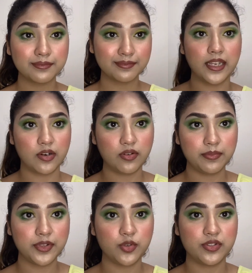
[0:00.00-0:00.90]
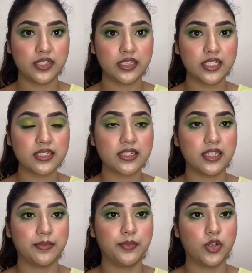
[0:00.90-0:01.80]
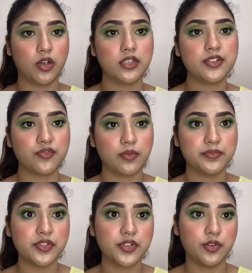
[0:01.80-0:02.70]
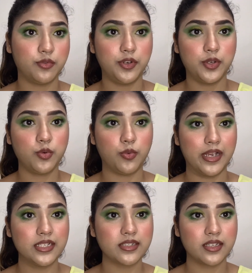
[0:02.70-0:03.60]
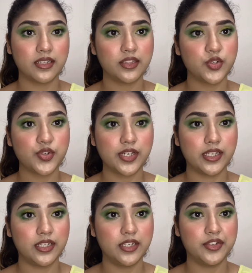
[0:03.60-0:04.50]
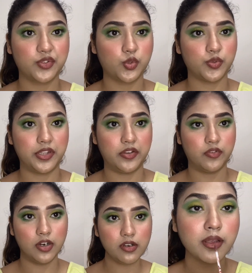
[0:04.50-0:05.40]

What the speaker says: Now I'm using this lip gloss from Studio West in the shade Disco Diva.